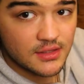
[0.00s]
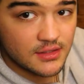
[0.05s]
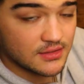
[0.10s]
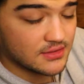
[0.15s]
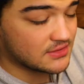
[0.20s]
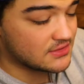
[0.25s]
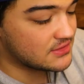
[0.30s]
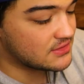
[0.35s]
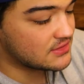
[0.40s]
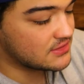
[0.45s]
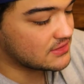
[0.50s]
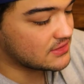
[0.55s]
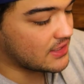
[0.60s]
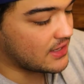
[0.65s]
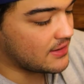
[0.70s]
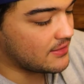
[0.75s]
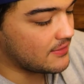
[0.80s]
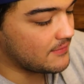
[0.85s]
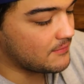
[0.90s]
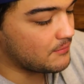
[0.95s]
This
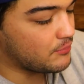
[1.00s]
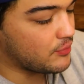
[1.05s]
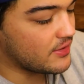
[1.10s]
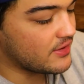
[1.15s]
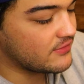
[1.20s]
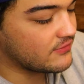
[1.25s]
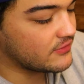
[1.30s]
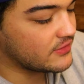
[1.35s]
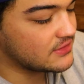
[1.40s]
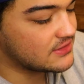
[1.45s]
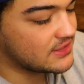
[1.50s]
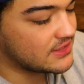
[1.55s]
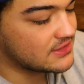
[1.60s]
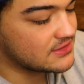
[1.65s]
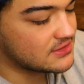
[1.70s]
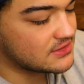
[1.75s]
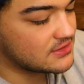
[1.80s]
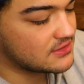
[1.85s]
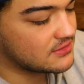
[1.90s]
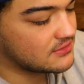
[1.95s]
bravery
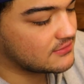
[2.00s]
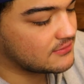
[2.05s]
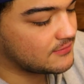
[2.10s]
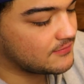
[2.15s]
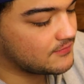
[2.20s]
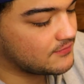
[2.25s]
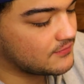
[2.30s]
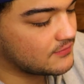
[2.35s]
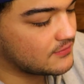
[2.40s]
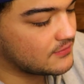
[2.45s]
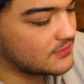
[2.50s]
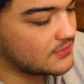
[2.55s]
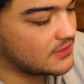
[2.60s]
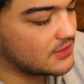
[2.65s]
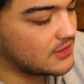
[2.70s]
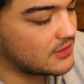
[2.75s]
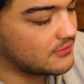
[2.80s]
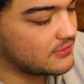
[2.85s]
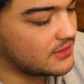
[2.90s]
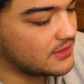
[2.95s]
test.
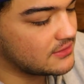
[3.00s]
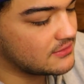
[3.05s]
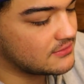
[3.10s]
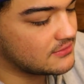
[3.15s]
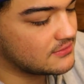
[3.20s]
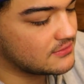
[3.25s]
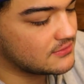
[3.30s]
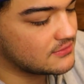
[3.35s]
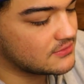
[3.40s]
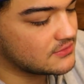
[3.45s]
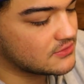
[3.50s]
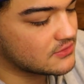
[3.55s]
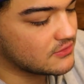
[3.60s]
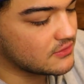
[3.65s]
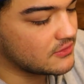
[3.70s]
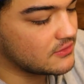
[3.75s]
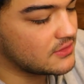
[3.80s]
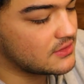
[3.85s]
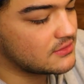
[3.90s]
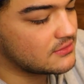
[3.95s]
You know what?
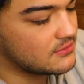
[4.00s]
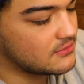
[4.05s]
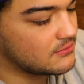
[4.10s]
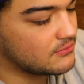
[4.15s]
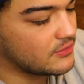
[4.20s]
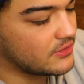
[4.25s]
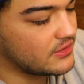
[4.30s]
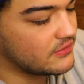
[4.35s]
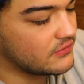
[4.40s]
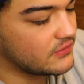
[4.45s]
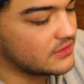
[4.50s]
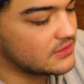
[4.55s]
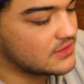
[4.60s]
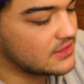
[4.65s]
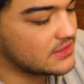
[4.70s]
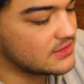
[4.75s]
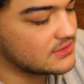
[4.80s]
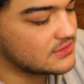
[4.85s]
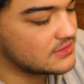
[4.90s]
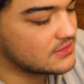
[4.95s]
Screw it. Bravery
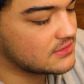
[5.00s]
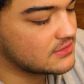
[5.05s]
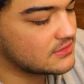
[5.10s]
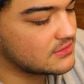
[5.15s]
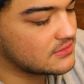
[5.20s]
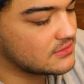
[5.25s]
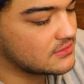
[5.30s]
test.